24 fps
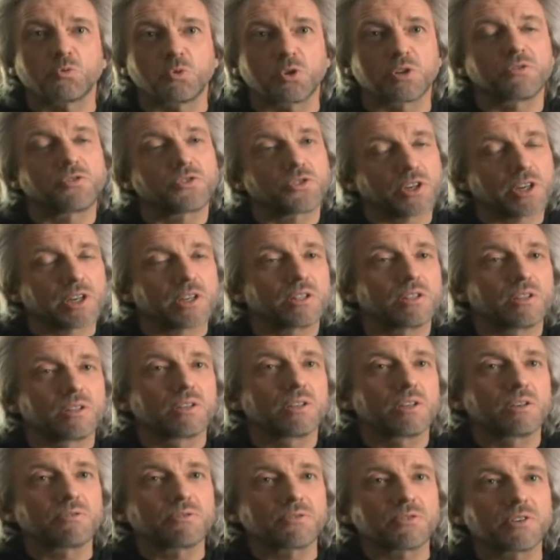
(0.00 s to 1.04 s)
would have said
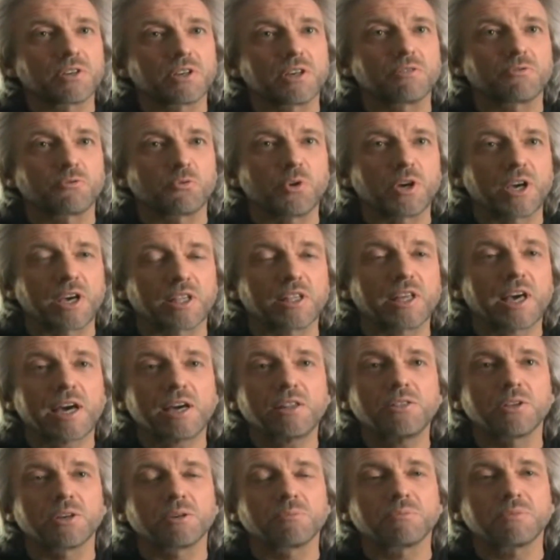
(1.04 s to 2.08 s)
if we had
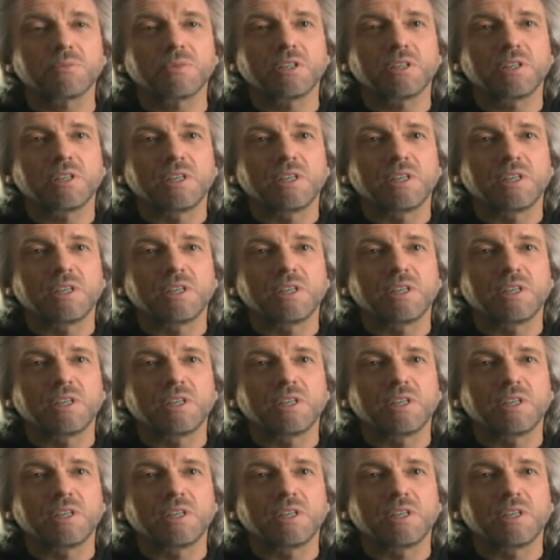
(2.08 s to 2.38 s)
had them.